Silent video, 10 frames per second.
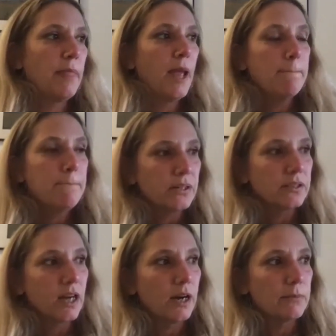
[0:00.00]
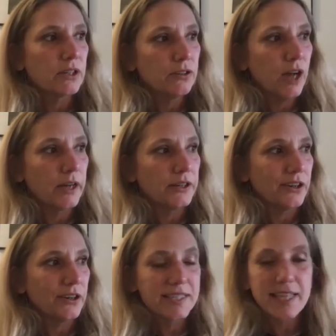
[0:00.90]
But
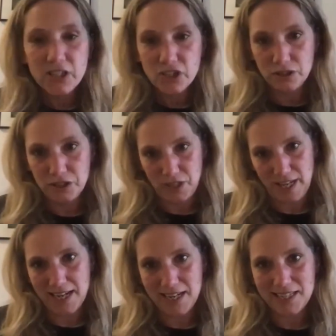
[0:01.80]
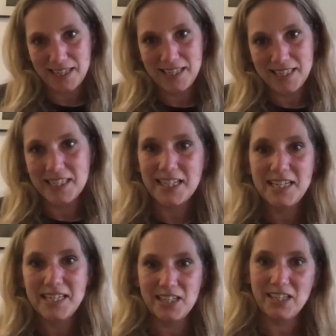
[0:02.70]
essential to that is the
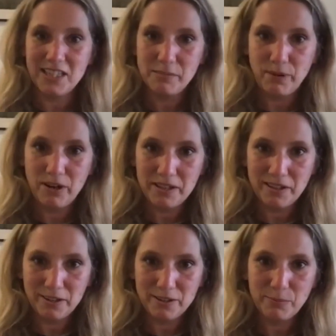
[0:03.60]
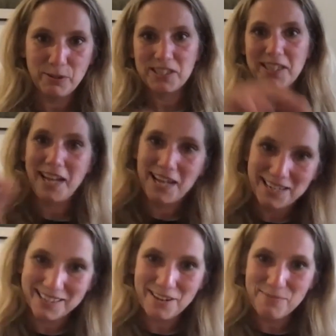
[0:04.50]
data that lies behind those, which
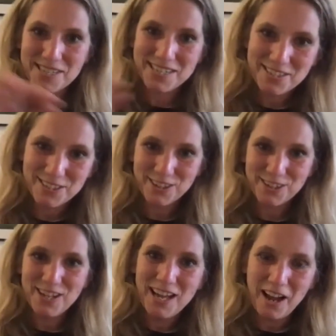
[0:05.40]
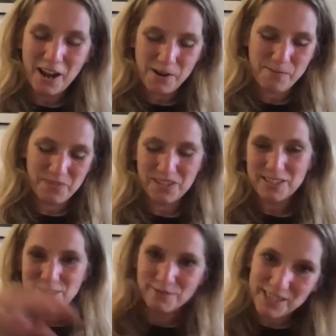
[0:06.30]
again comes into the
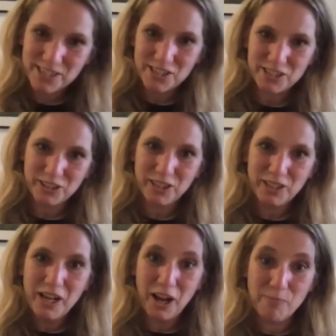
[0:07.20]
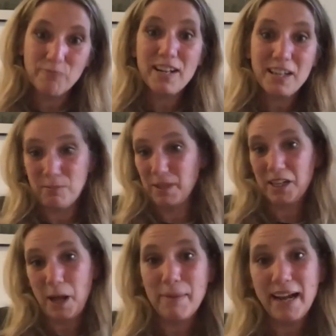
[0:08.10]
sort of digital realm,
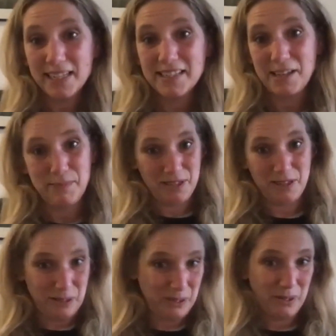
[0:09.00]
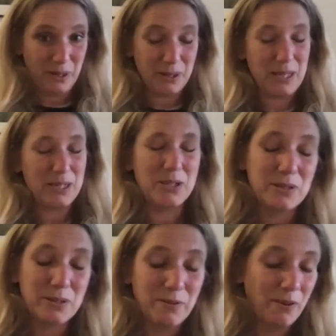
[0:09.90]
and back to some of the the issues
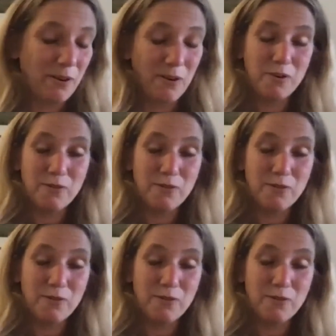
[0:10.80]
of